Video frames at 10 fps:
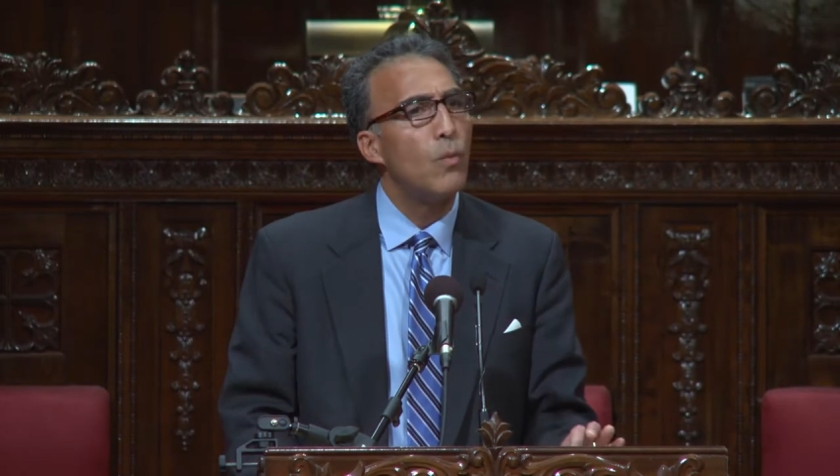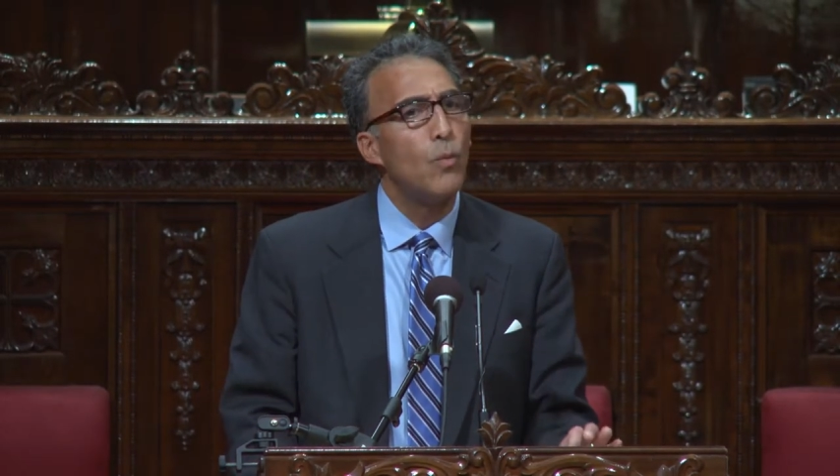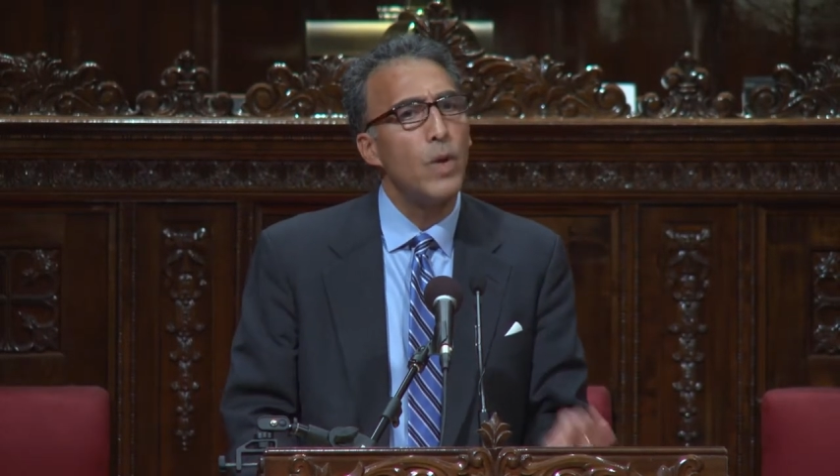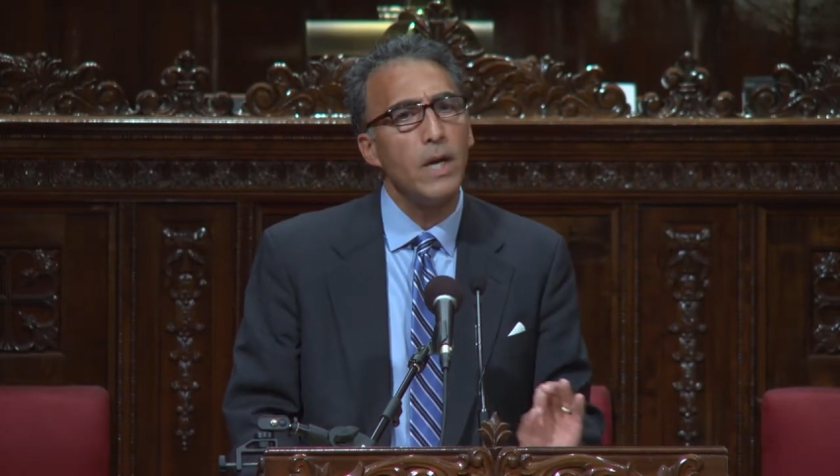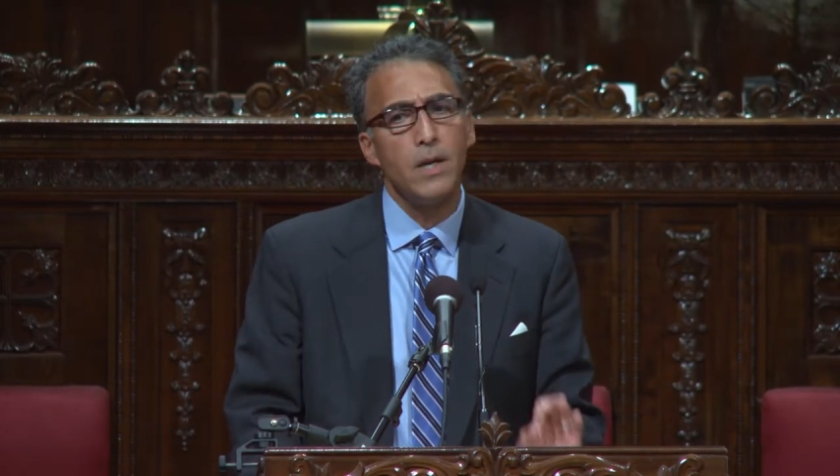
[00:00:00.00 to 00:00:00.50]

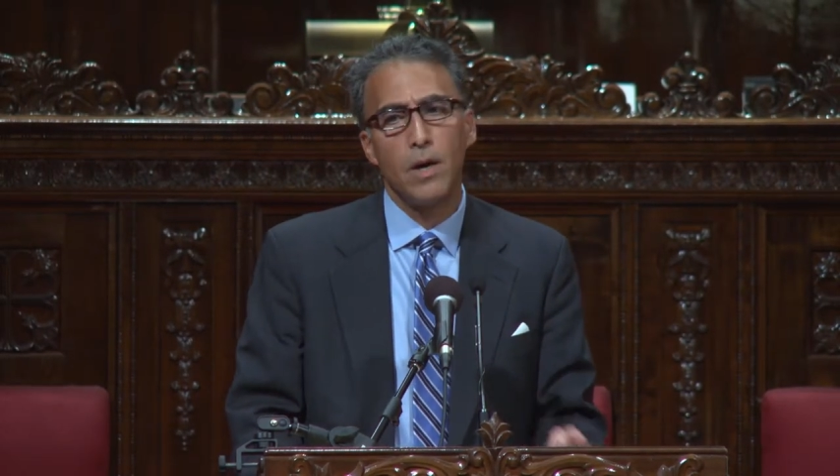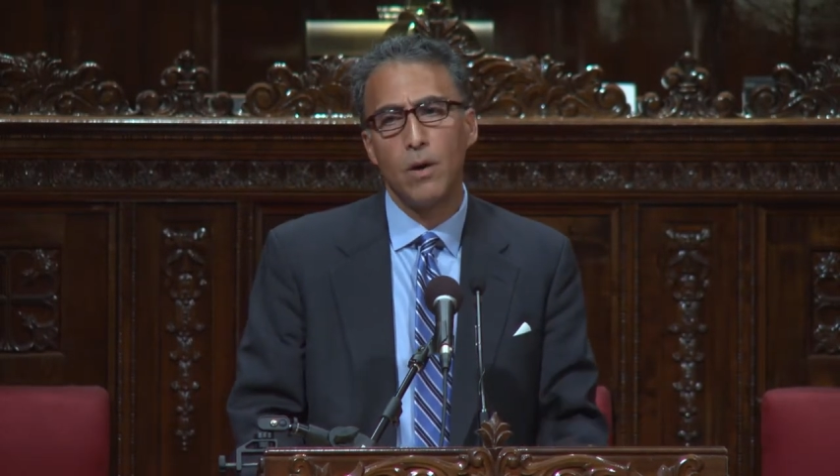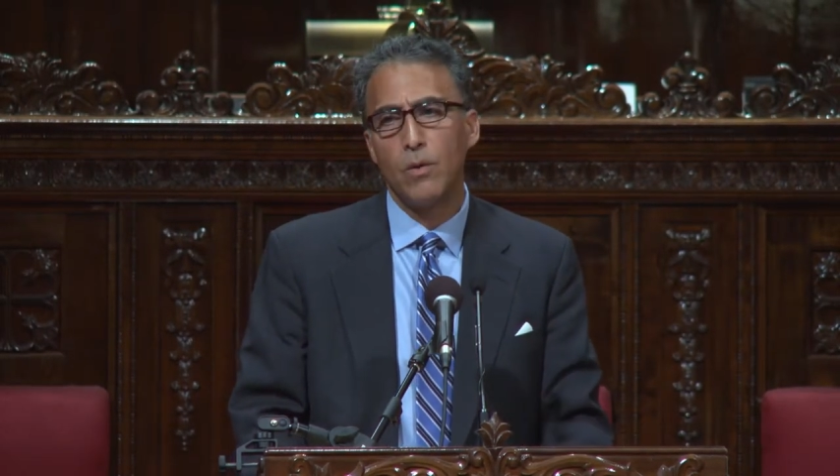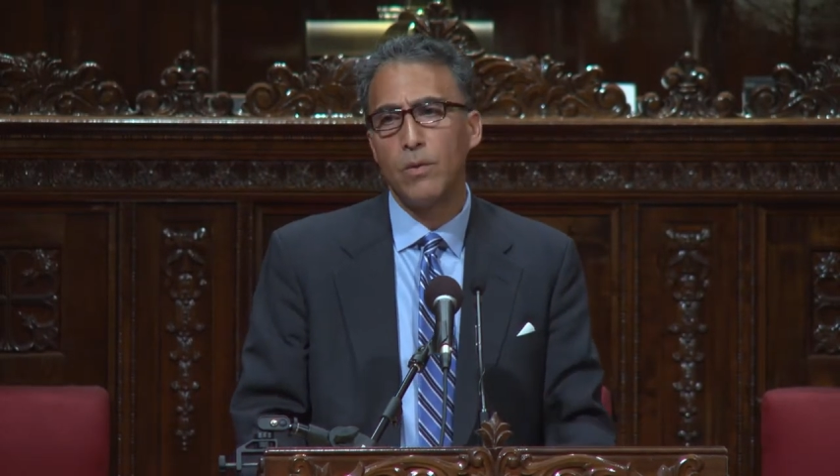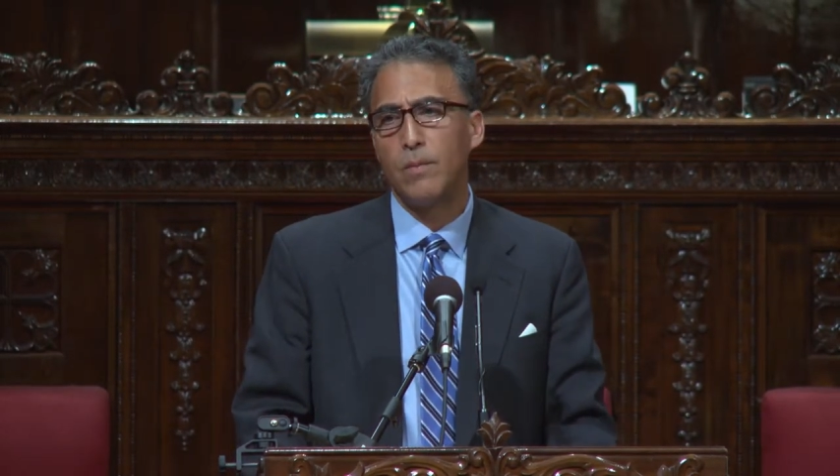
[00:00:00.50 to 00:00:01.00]
We
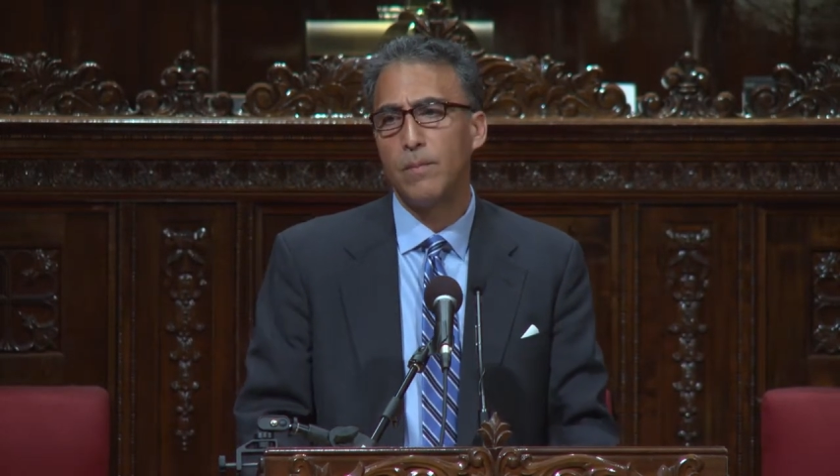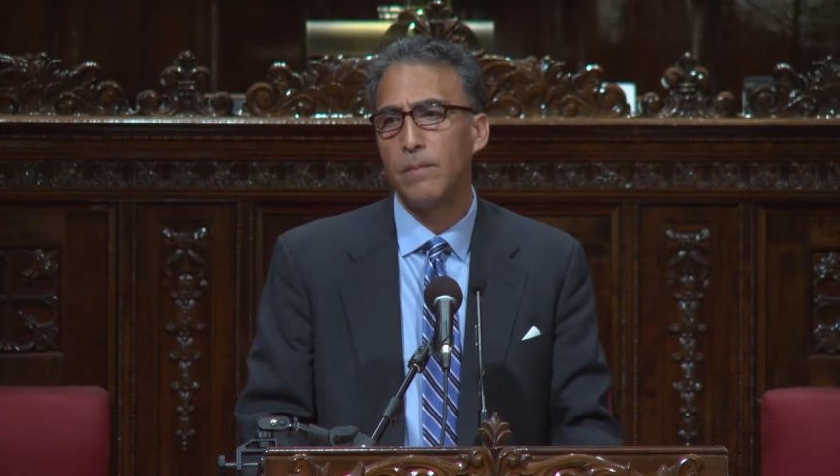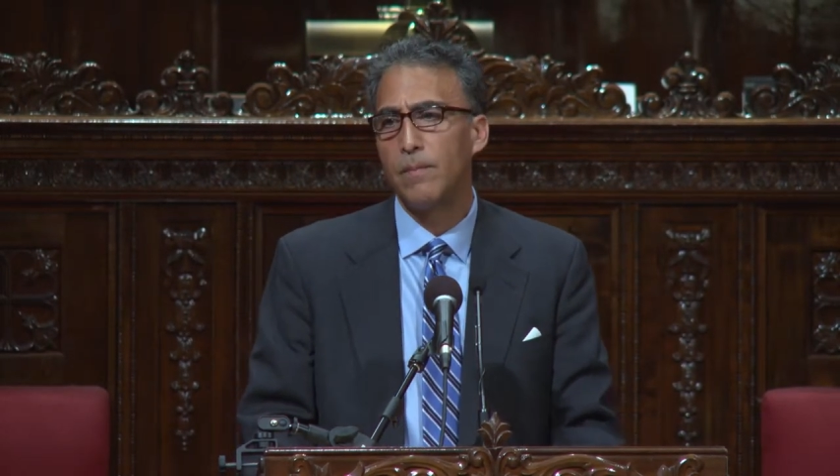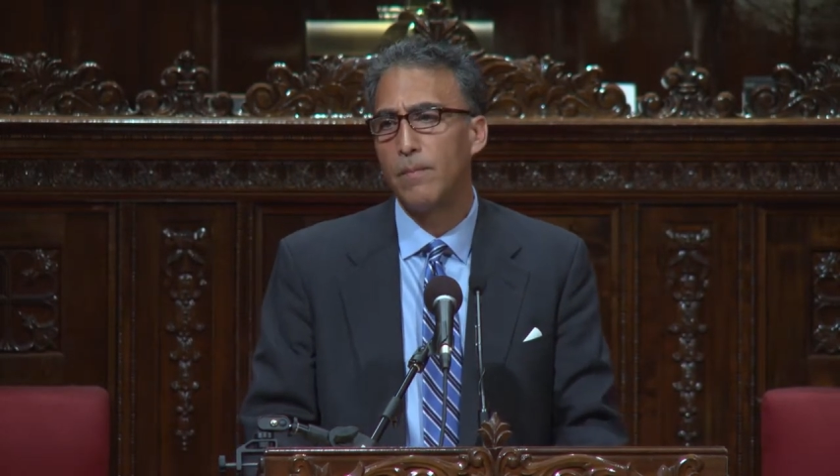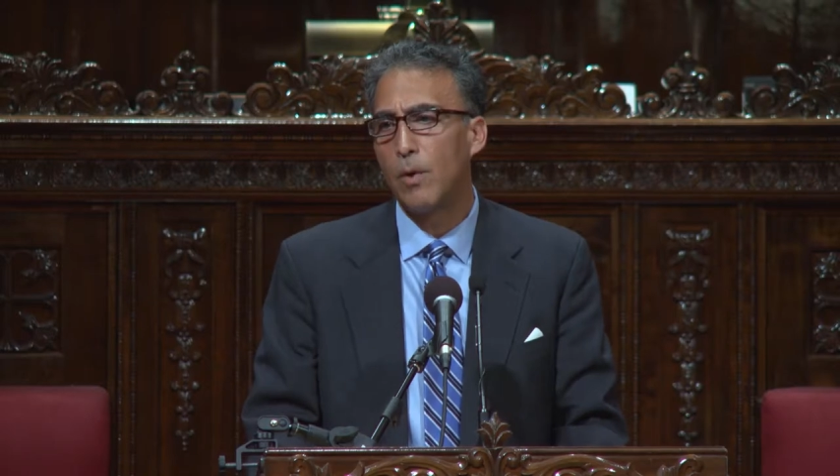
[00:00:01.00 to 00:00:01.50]
know,
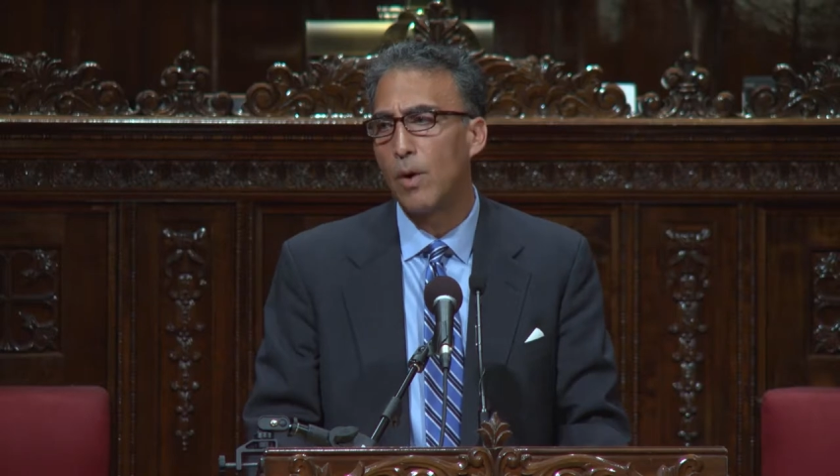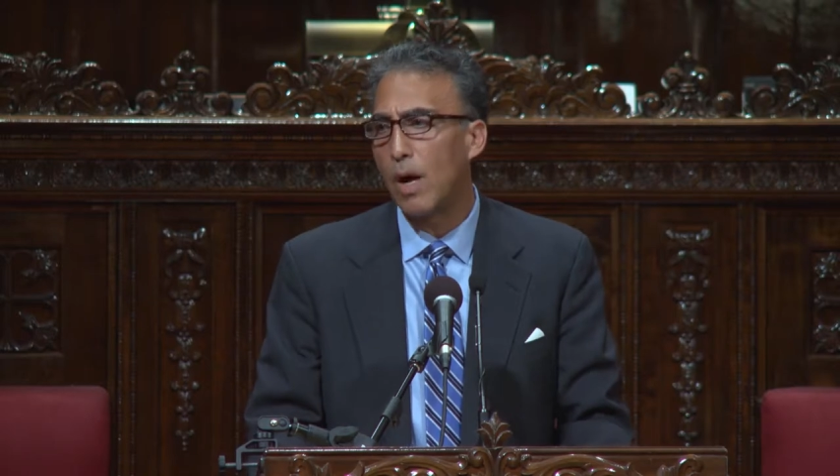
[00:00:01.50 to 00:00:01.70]
or